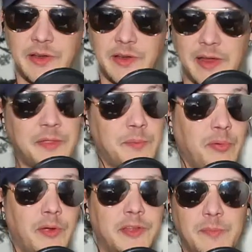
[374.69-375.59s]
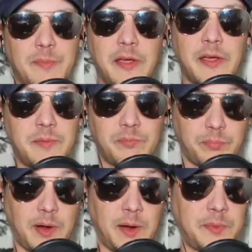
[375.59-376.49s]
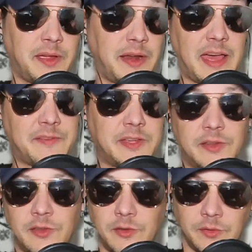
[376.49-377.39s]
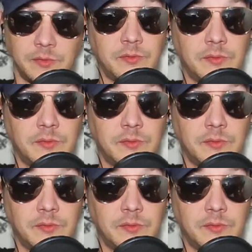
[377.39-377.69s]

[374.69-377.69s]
now that Brett's married, probably going to have kids soon,